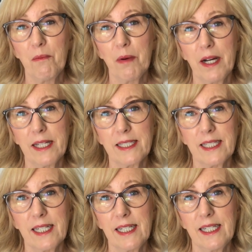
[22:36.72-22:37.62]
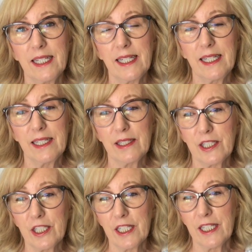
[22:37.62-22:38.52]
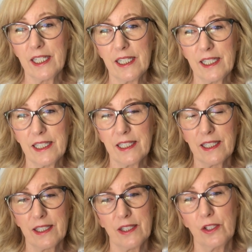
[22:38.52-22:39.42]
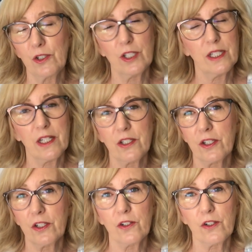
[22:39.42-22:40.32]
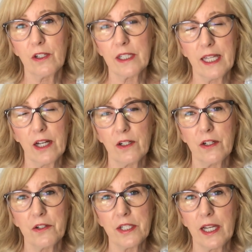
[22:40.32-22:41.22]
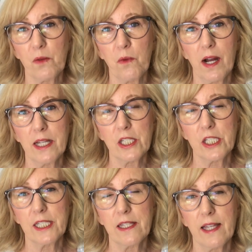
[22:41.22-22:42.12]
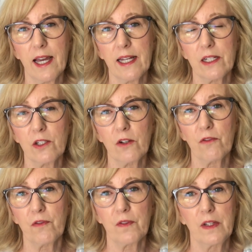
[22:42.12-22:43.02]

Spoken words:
But she is usually such a good girl, and I don't understand why she did that. I don't know if